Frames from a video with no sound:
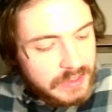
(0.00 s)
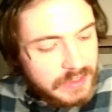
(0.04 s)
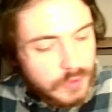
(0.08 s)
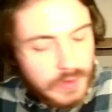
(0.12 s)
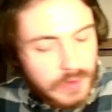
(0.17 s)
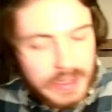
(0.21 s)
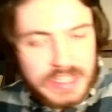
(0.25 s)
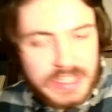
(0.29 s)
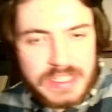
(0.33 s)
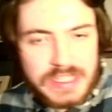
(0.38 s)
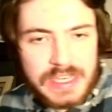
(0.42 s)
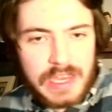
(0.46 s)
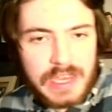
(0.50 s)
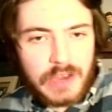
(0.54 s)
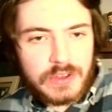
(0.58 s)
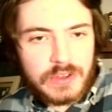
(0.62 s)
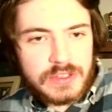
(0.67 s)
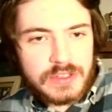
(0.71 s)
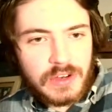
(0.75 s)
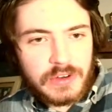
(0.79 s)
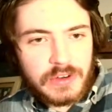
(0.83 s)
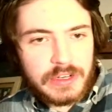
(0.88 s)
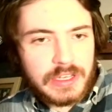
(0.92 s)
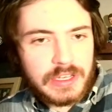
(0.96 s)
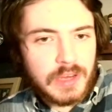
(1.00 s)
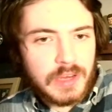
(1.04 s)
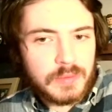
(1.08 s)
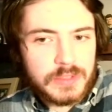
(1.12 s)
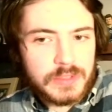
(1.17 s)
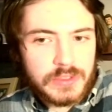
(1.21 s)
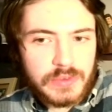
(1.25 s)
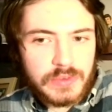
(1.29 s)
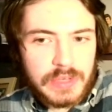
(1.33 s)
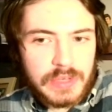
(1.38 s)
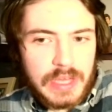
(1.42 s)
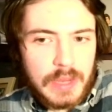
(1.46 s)
Crazy how it's already come
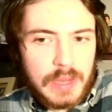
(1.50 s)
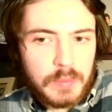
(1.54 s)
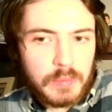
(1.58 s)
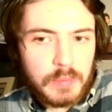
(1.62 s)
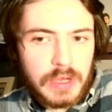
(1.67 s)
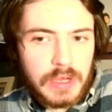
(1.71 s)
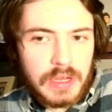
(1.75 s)
to an end,